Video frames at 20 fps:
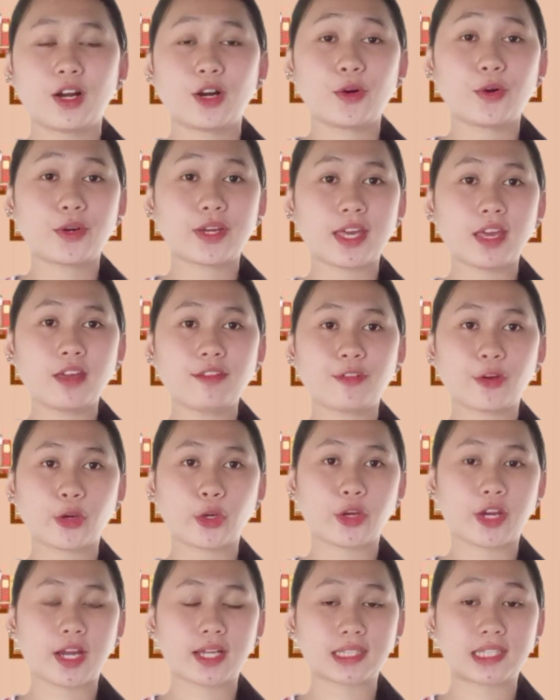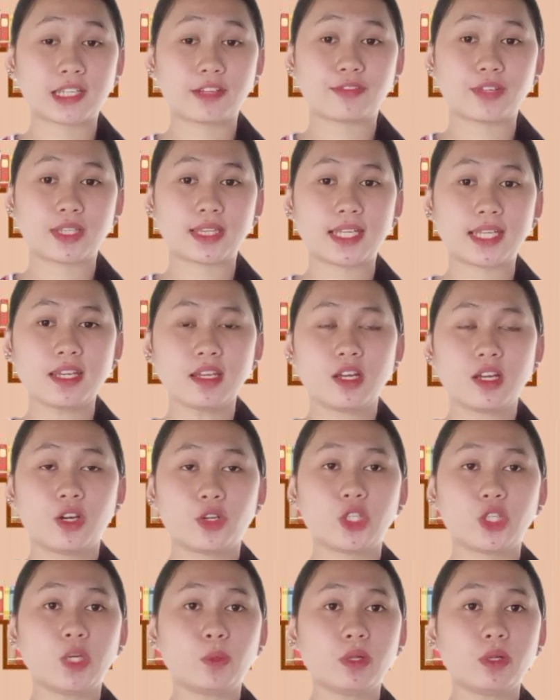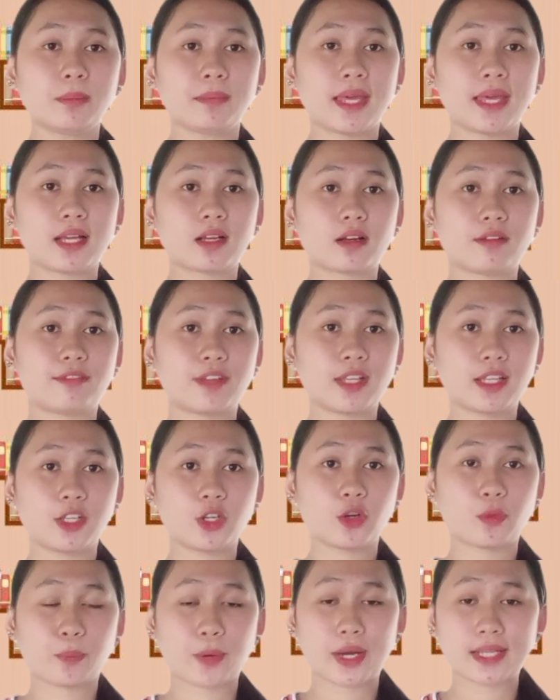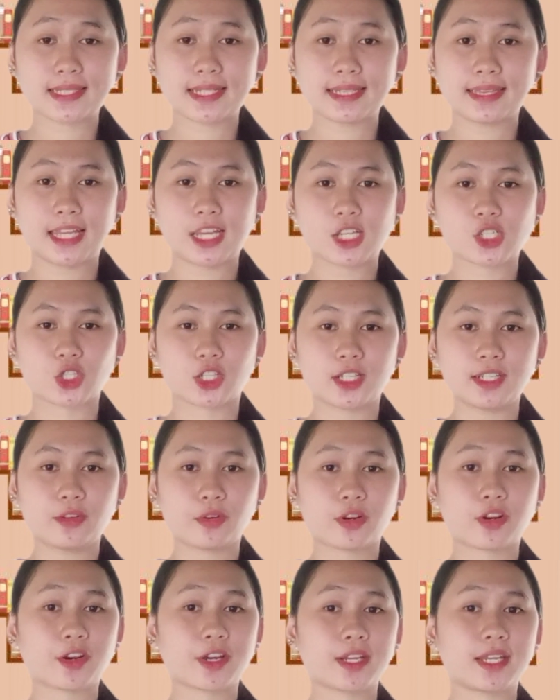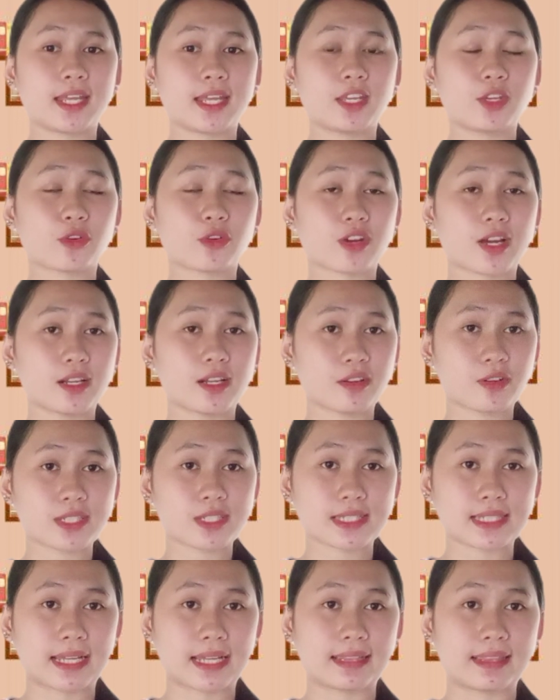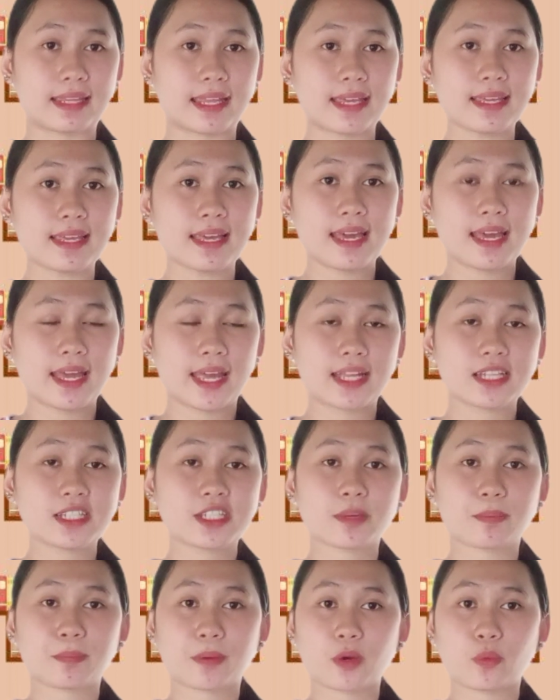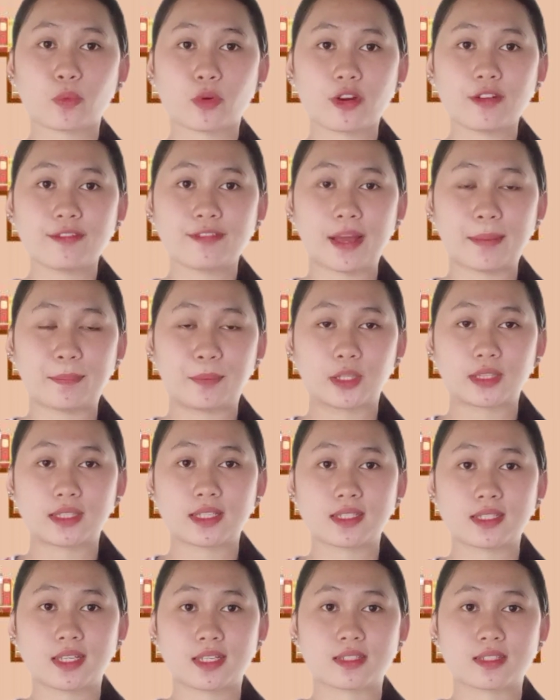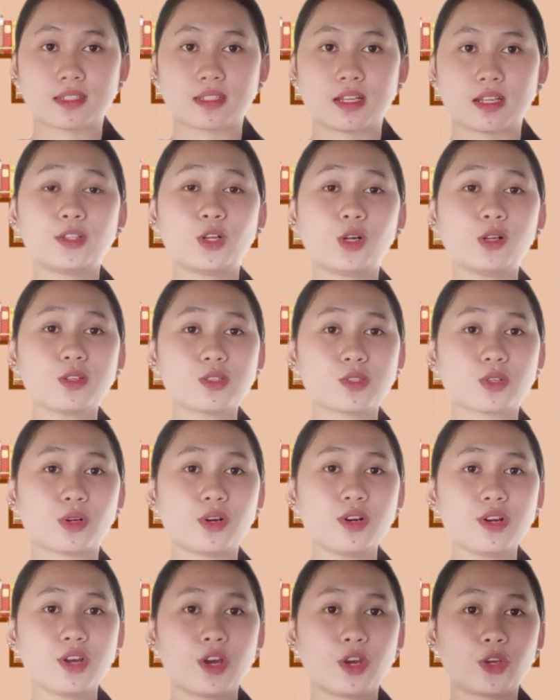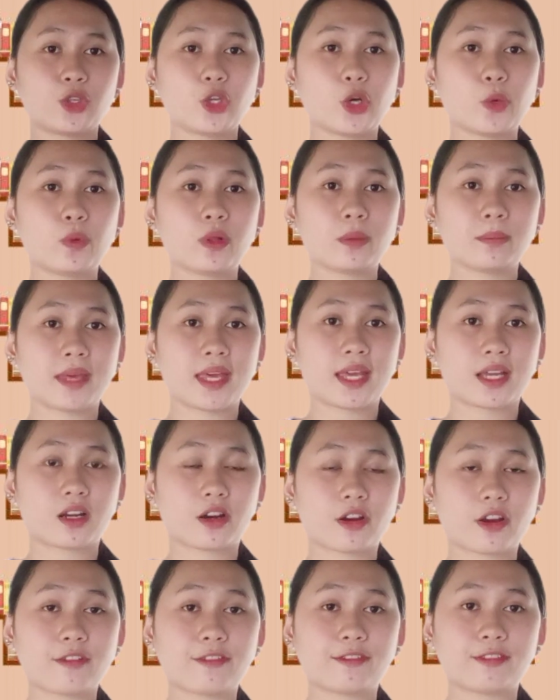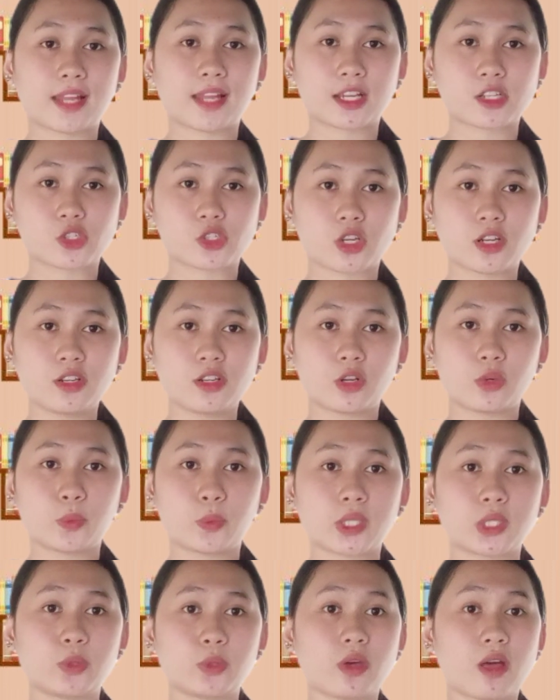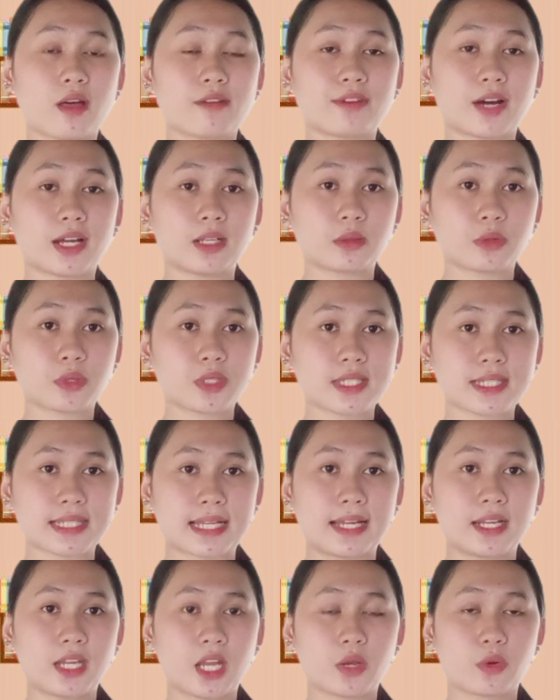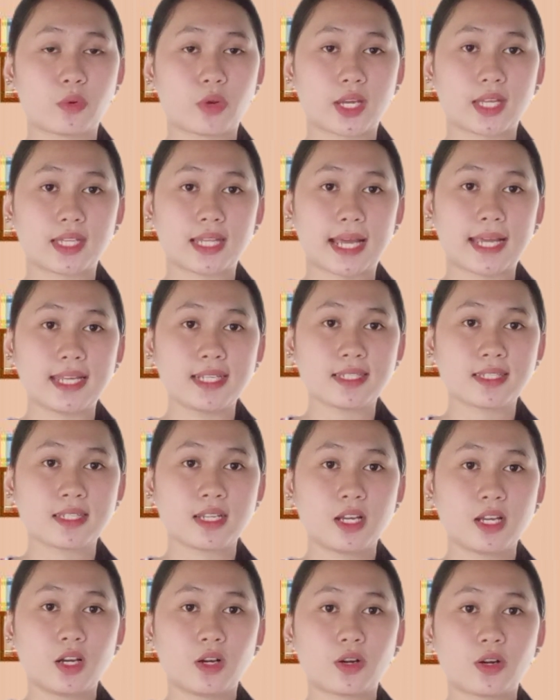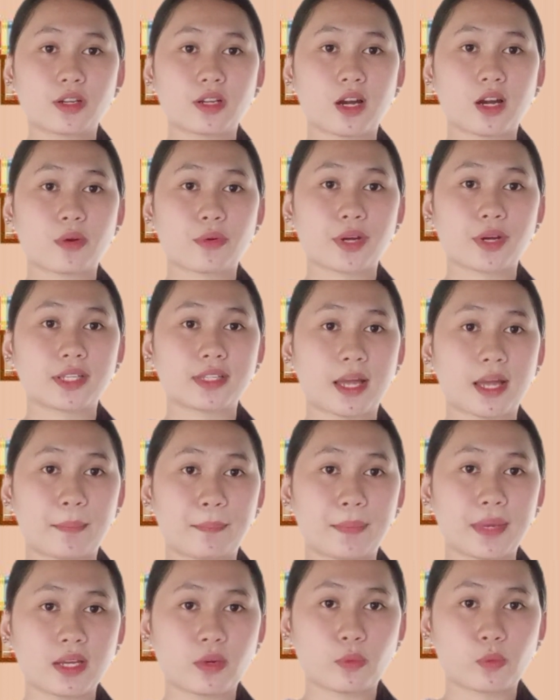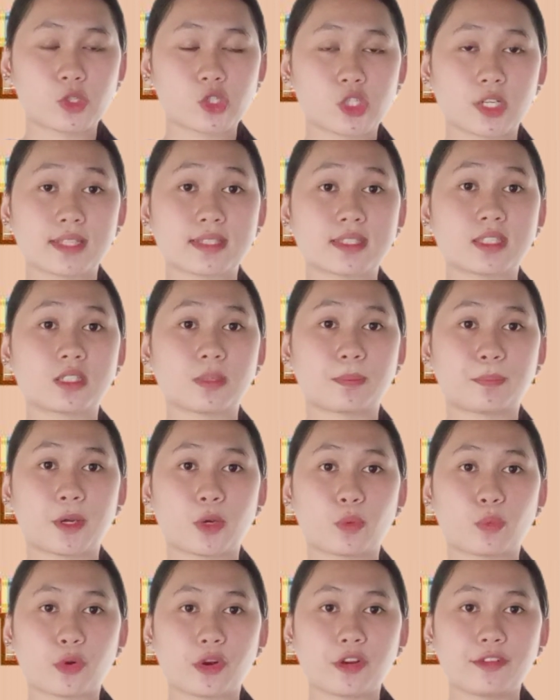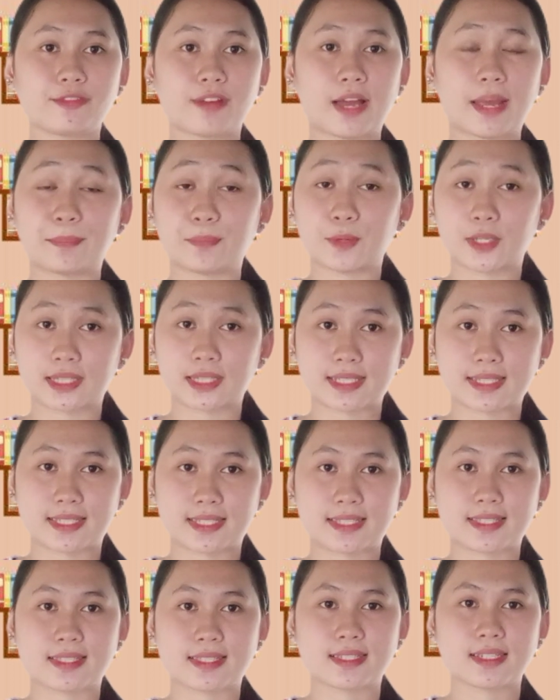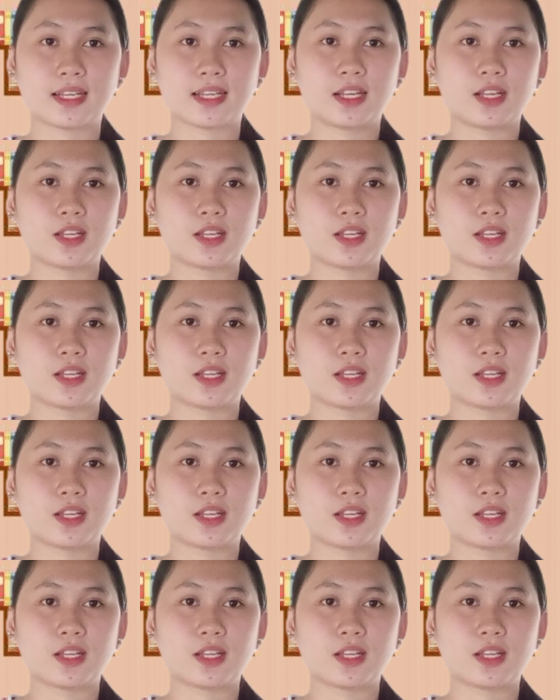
Okay, for your activity, you will make a video presentation regarding your understanding in Sapir-Whorf hypothesis. And also, you will make a reflection on what you have understand and realize on our topic, which is the Sapir-Whorf hypothesis.